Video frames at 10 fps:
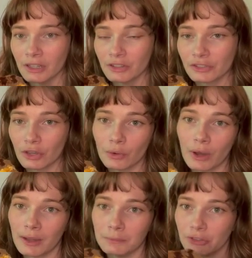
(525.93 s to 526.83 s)
So
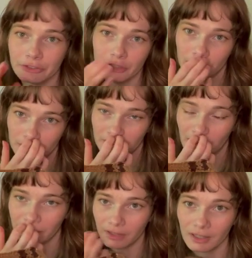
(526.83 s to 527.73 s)
I'm just gonna
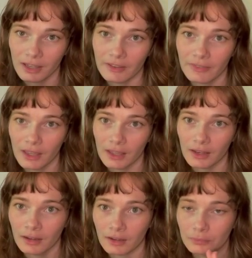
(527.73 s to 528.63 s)
stuff it and
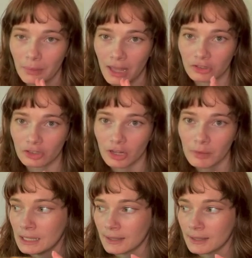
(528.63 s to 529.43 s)
then patch it up.